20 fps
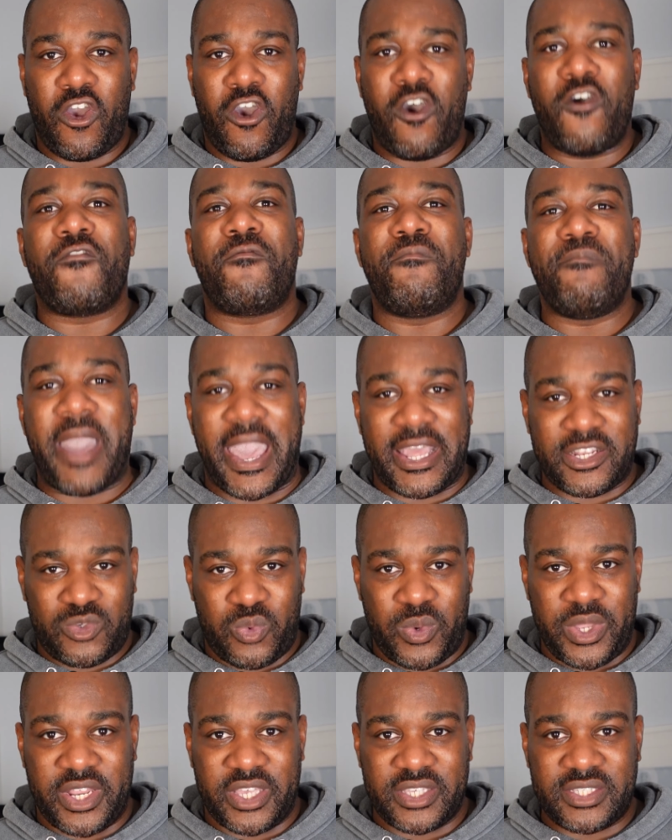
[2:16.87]
of match
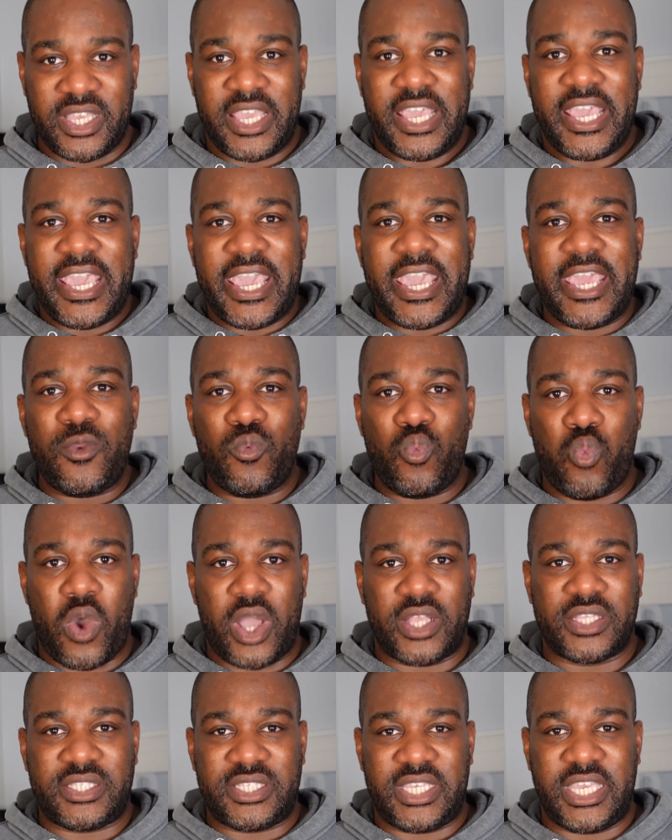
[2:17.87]
winners in
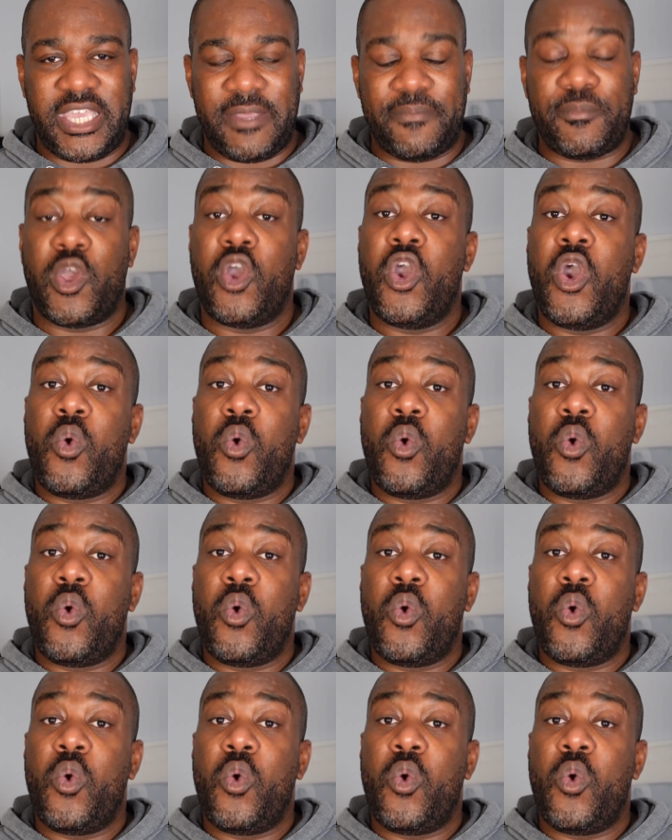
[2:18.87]
one team,